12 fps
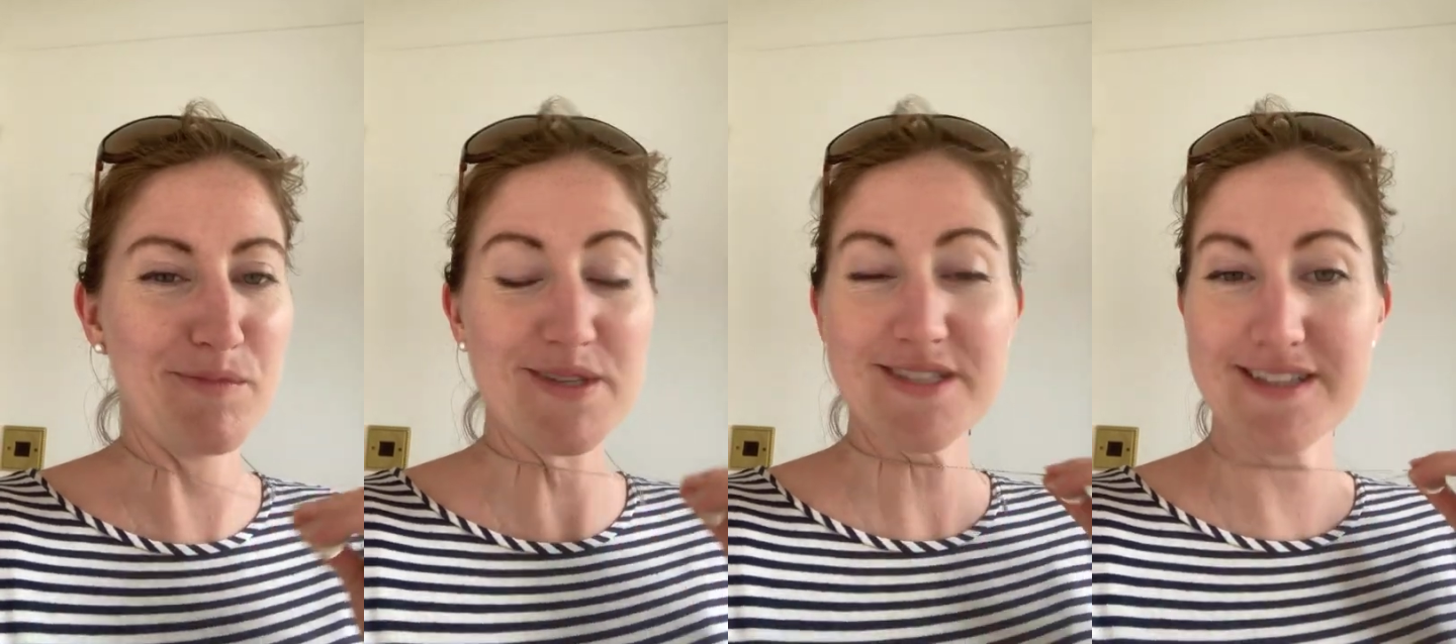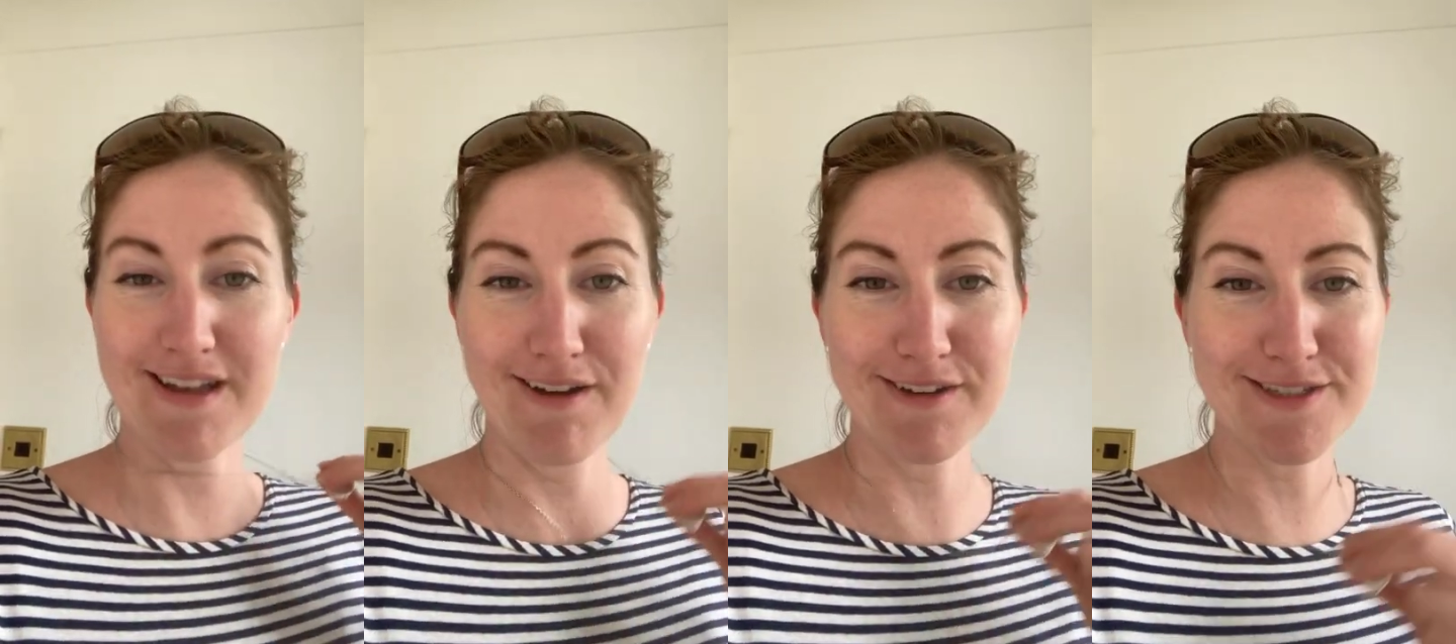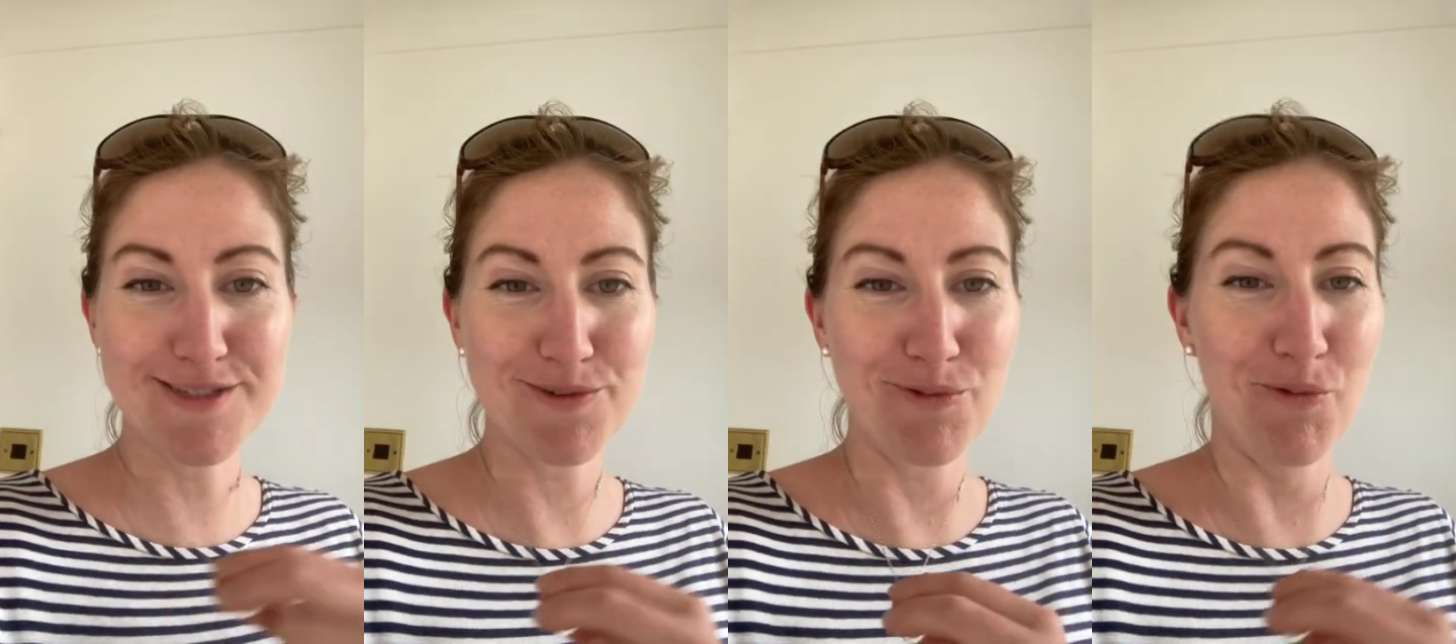
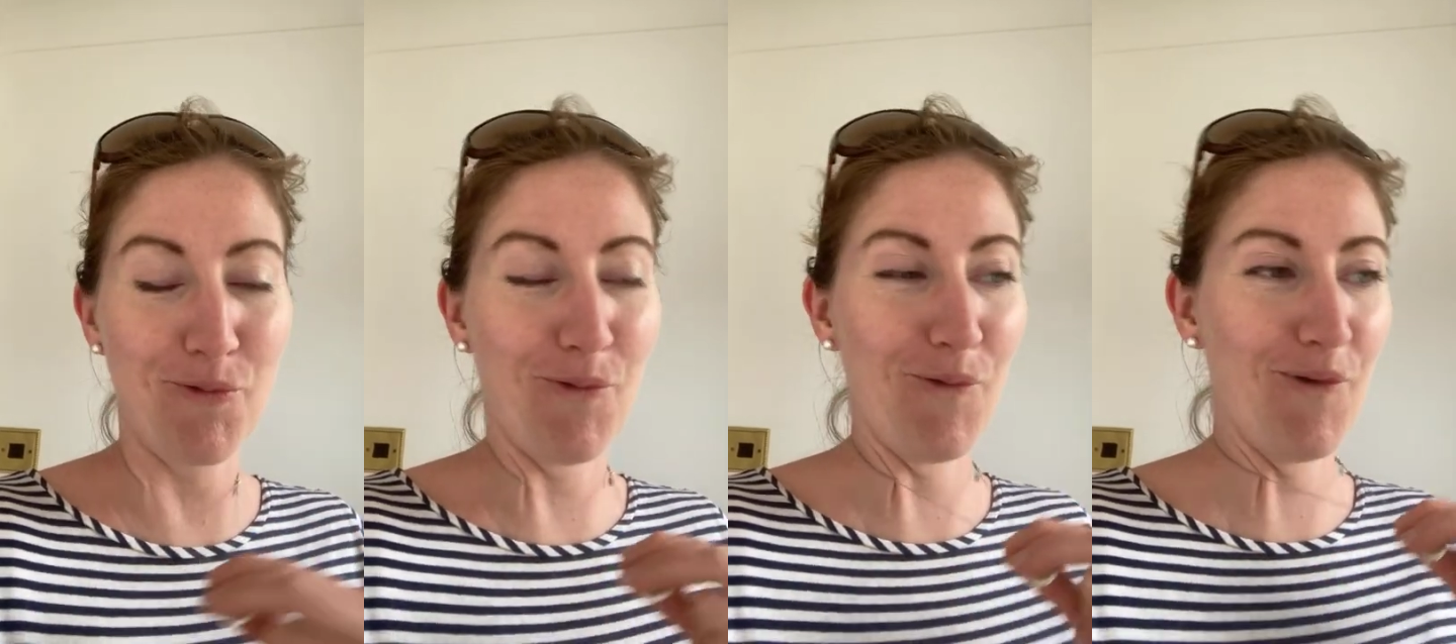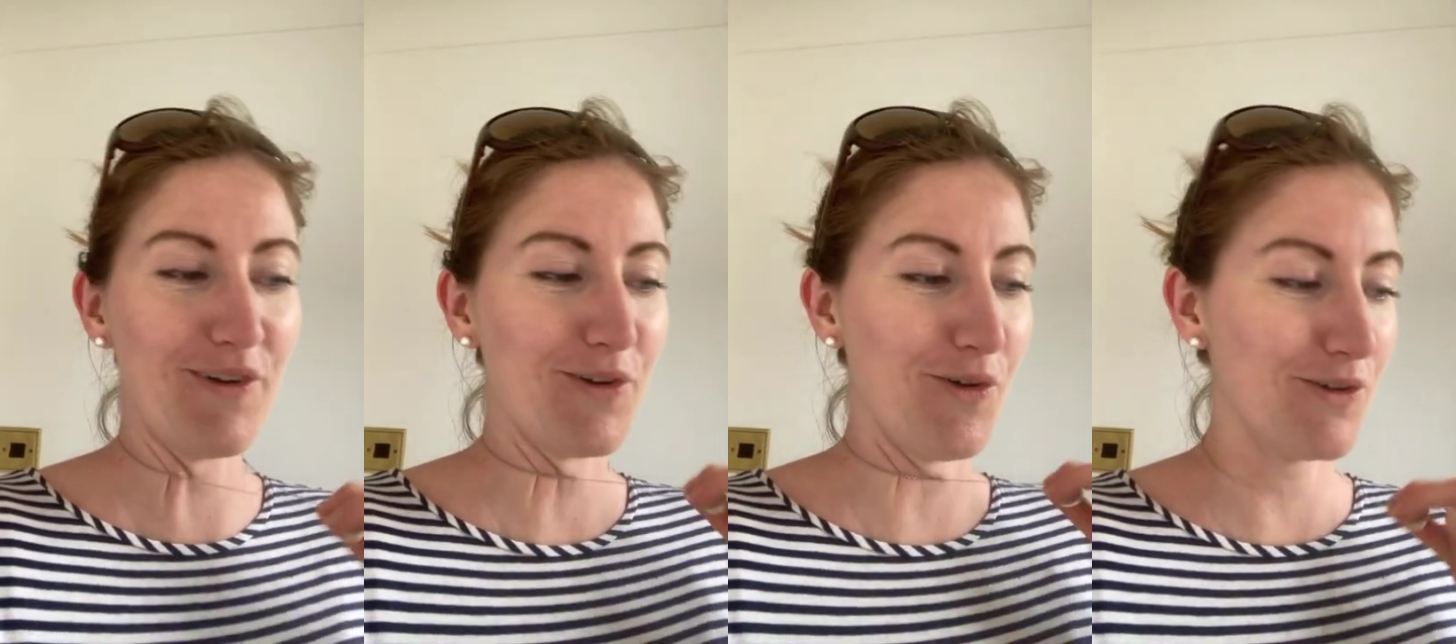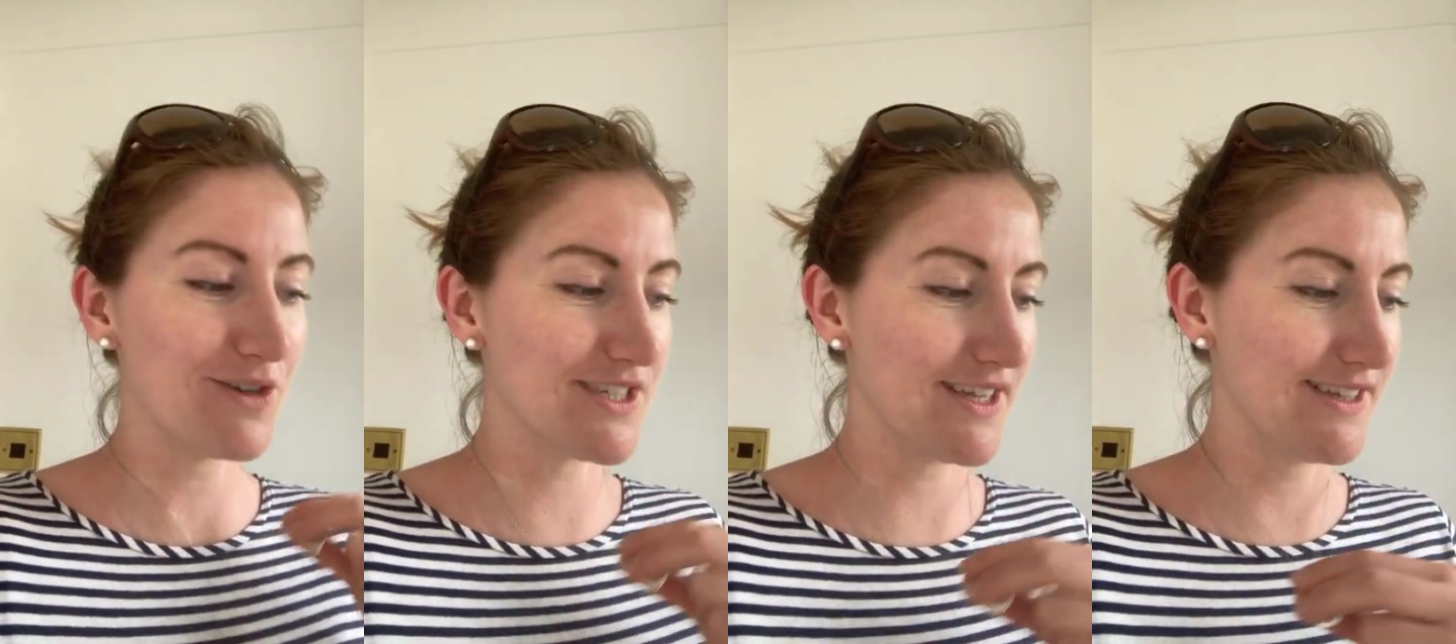slugs or
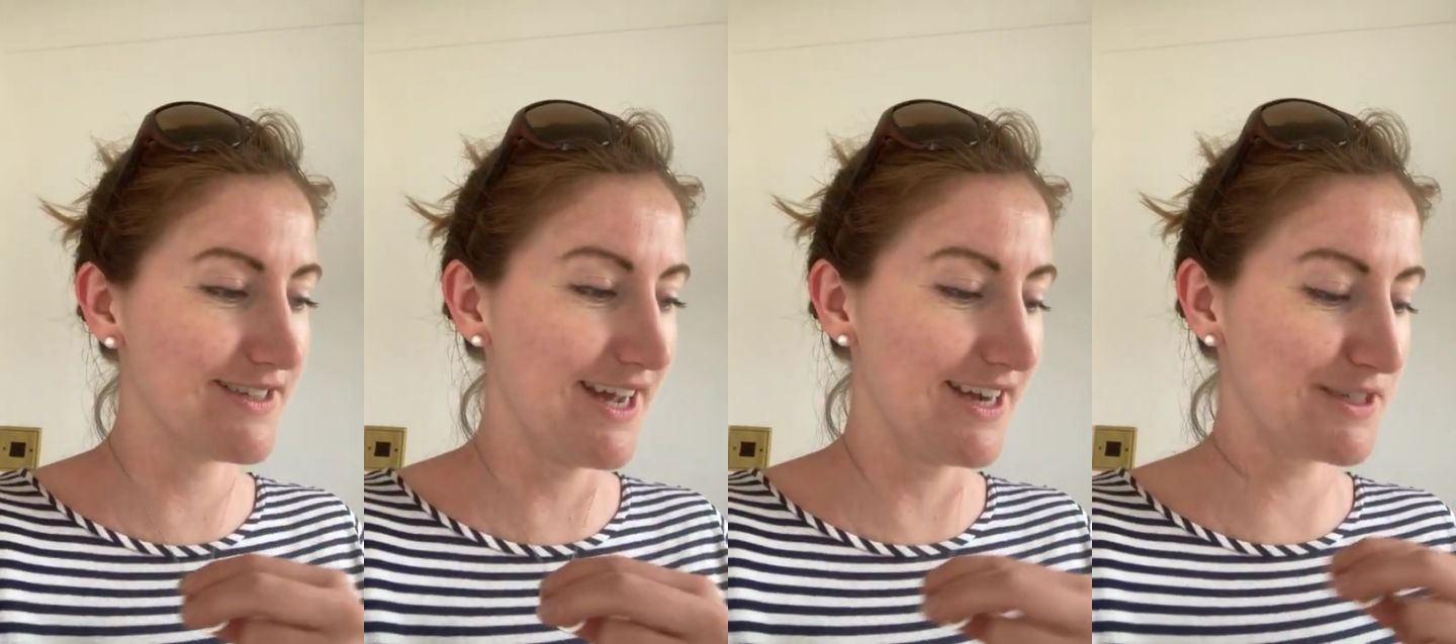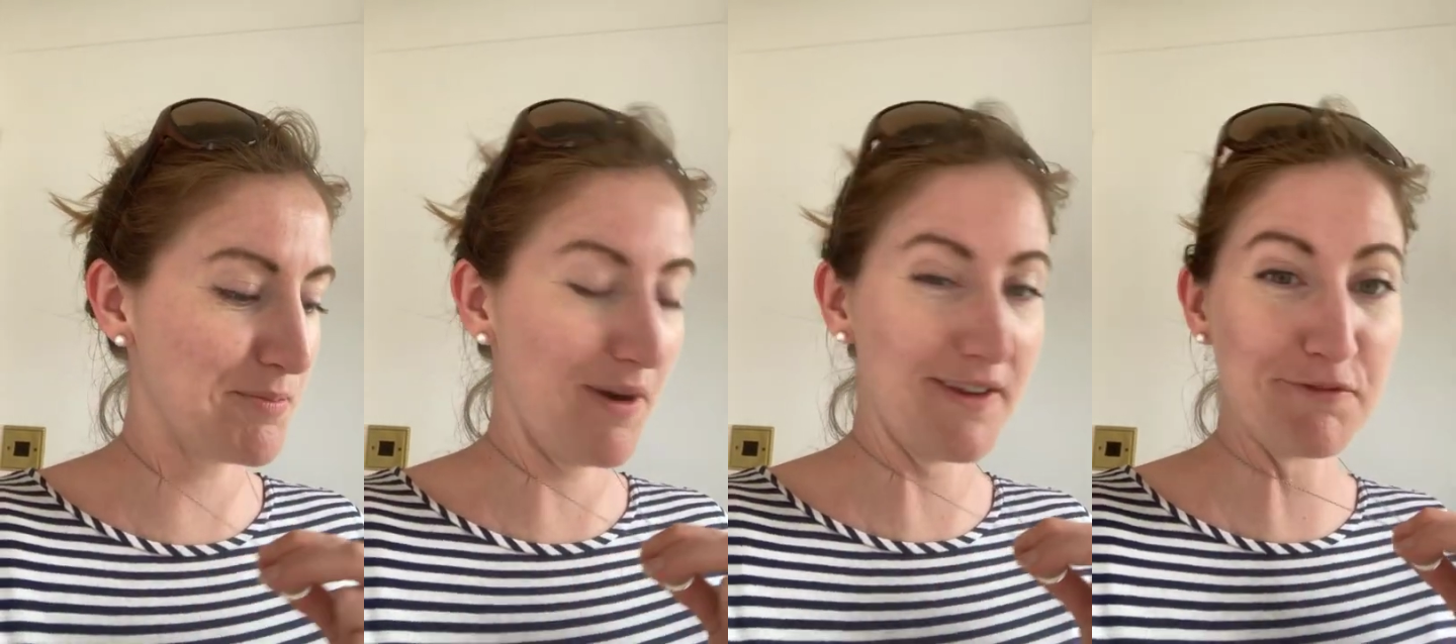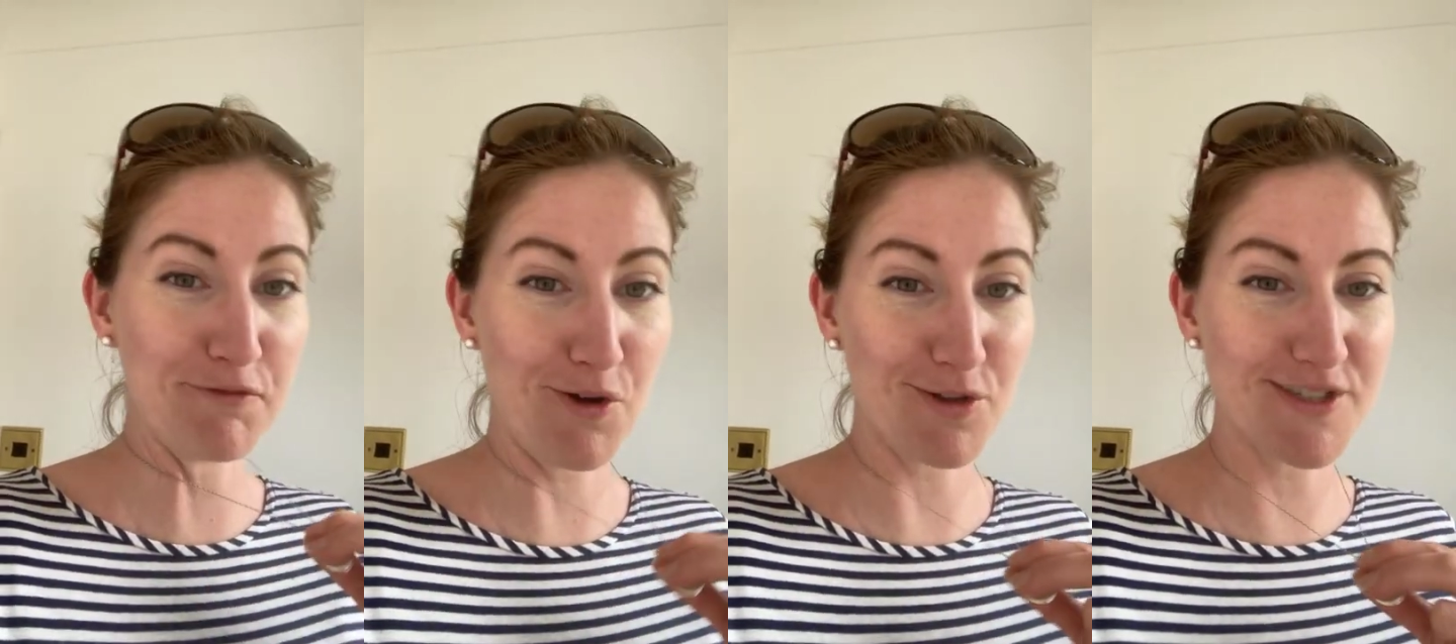got attacked by the
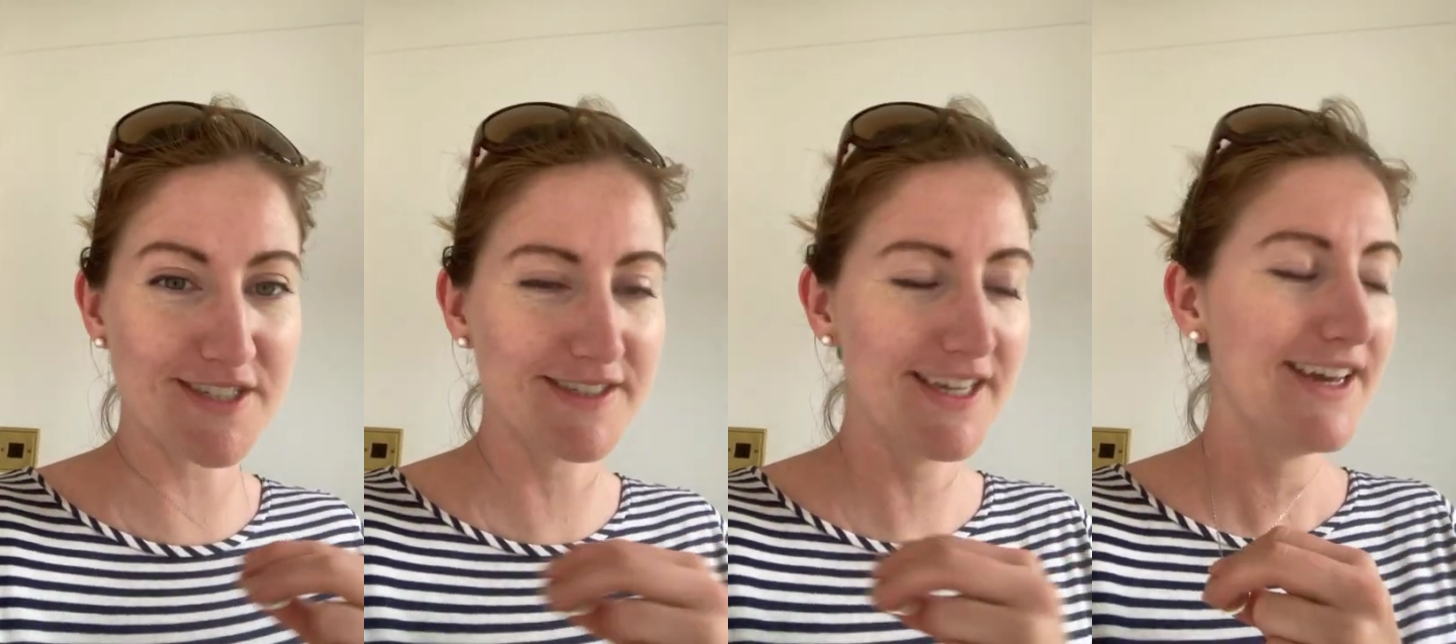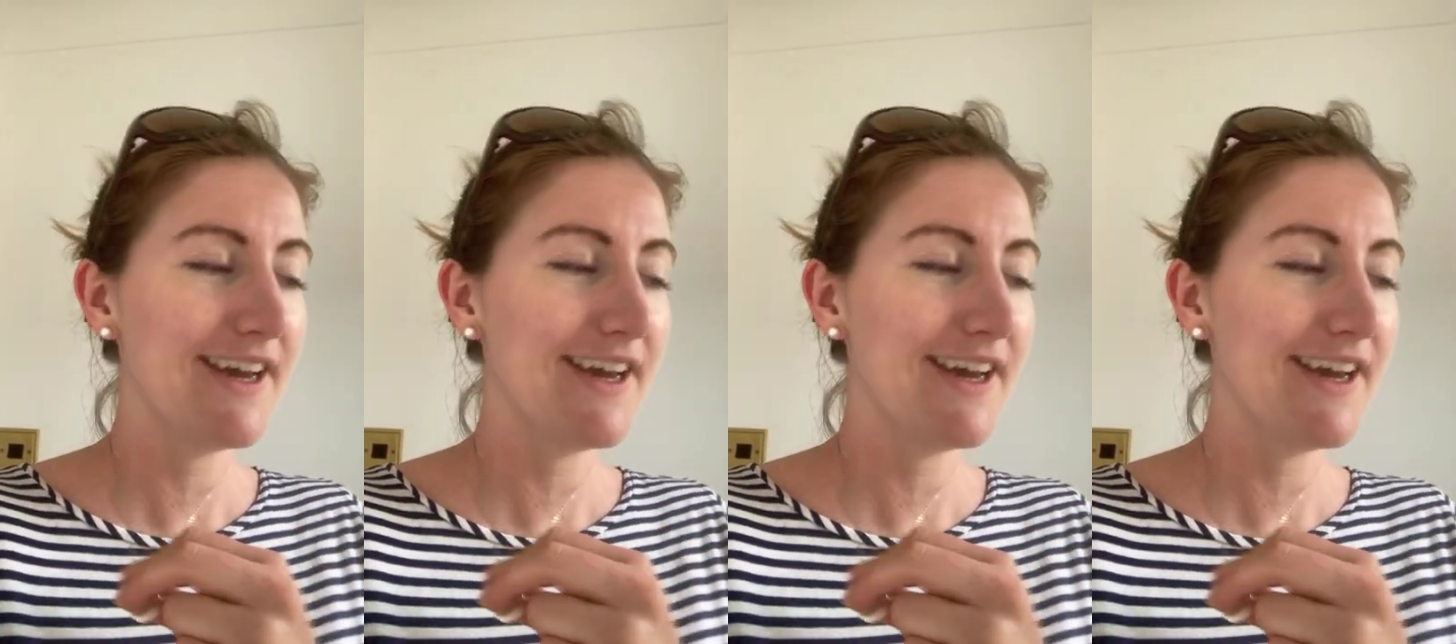frost.